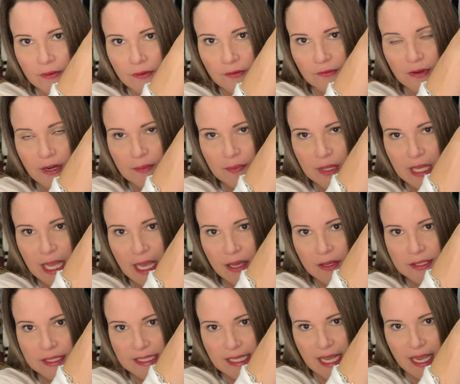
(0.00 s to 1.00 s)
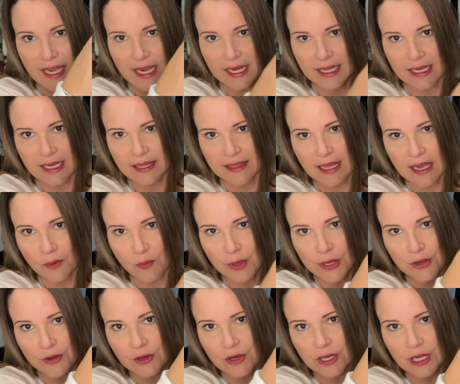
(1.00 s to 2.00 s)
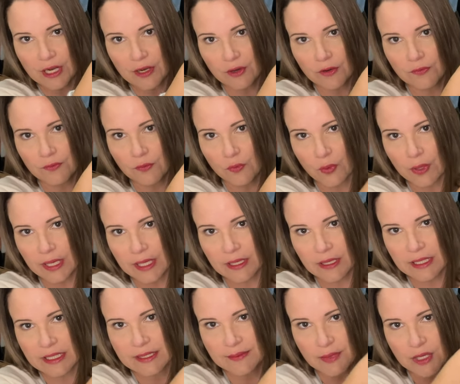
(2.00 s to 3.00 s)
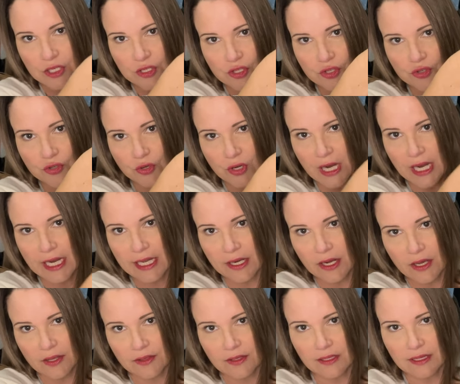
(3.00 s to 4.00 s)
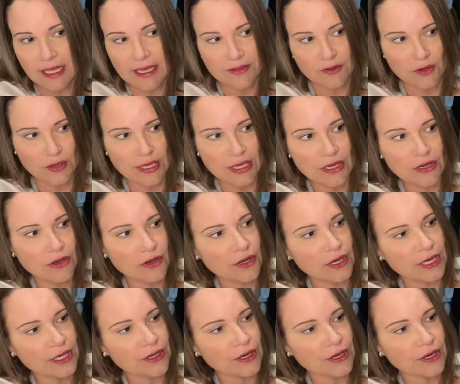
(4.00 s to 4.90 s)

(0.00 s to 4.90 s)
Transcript: from the outside, and that way you're going to avoid as much strain on the leather here and